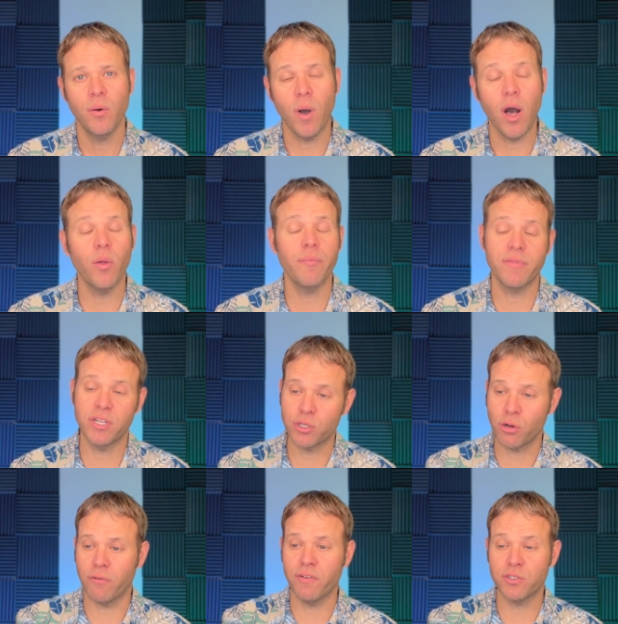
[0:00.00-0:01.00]
Well, the
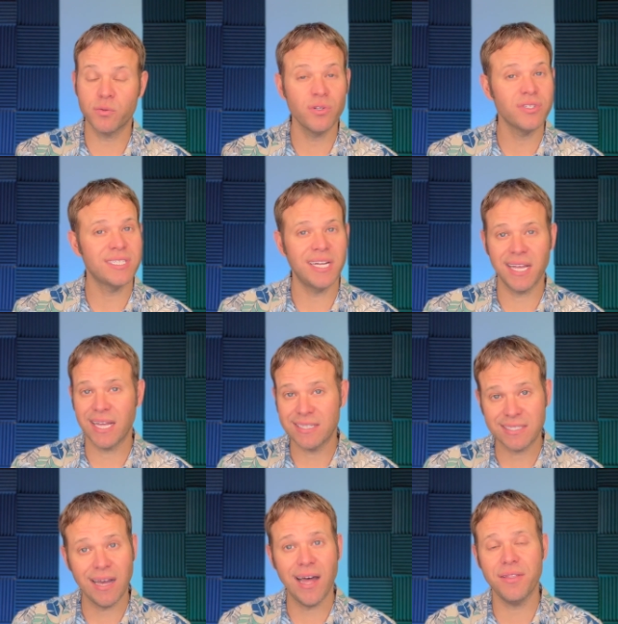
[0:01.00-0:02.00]
children of Israel sin
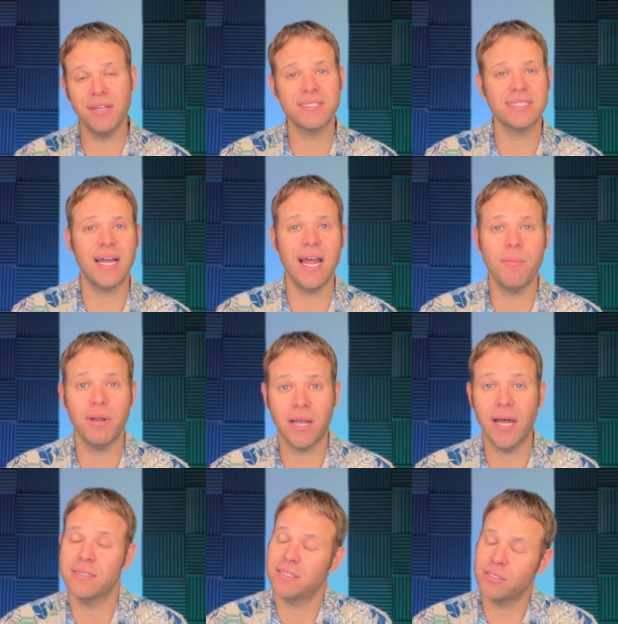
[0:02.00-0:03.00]
against God this time, and
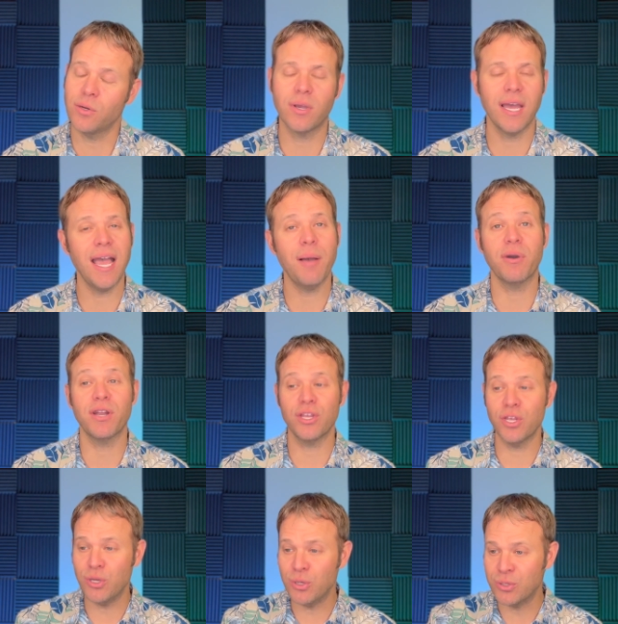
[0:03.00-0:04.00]
God says, okay, I'm going to
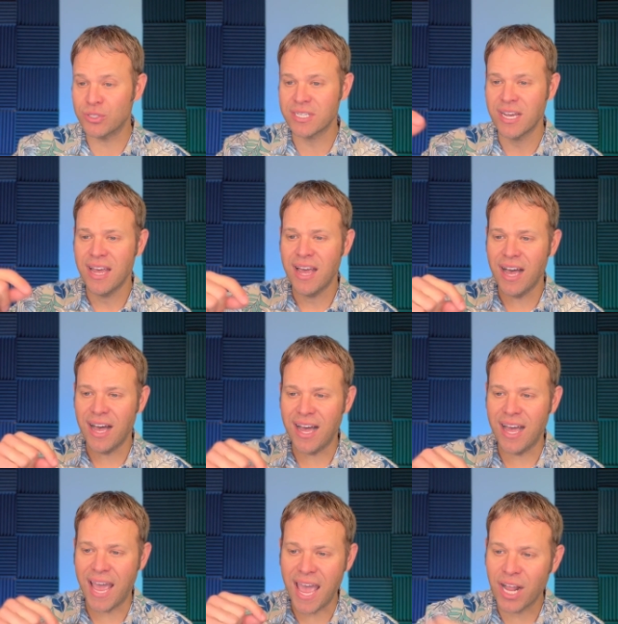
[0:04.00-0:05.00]
use
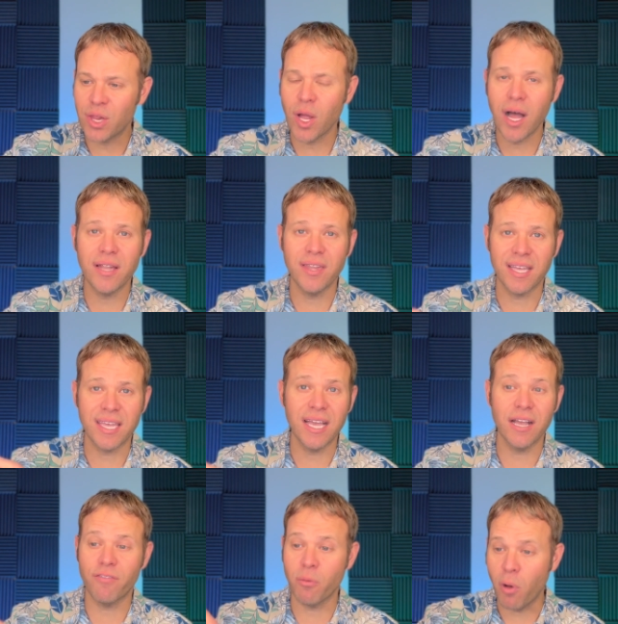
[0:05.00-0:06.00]
uh, Eglon, the
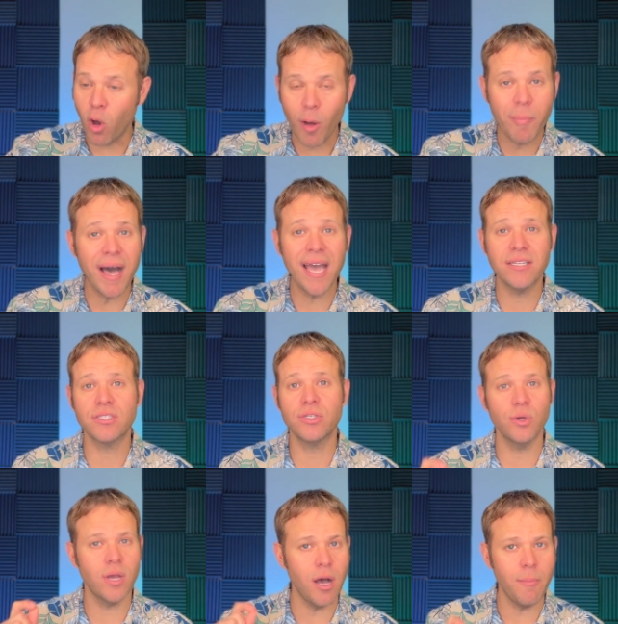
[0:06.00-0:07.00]
king of the Moabites,
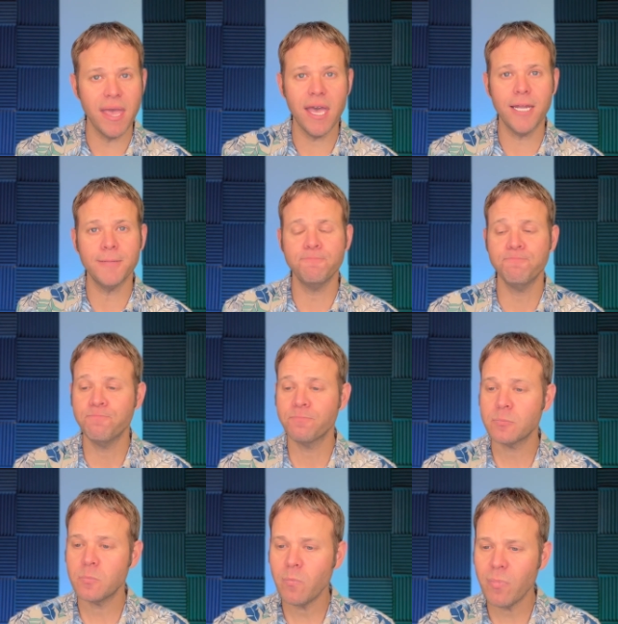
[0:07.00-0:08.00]
to come in
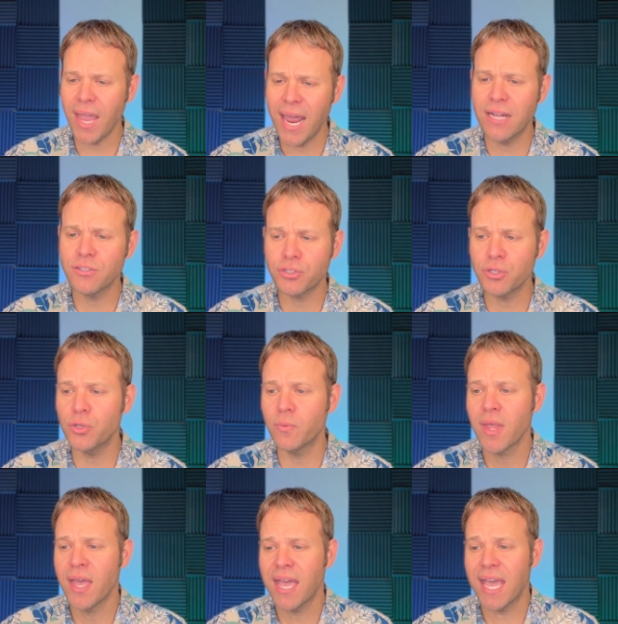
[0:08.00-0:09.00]
and
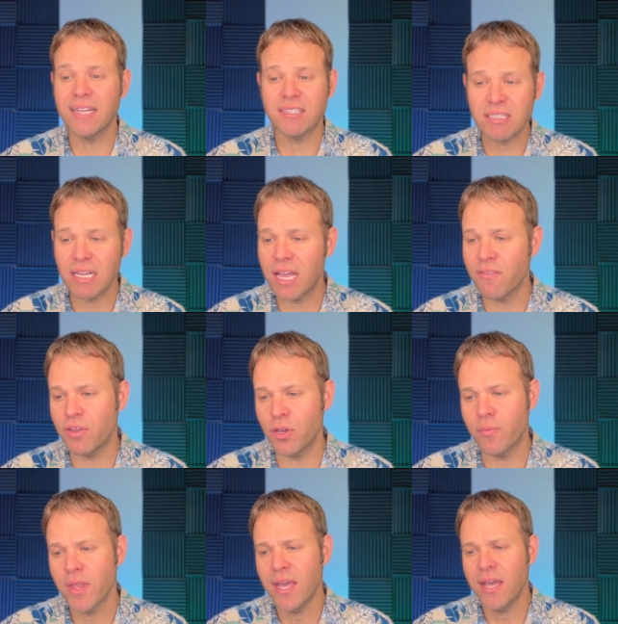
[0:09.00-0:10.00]
to enslave you.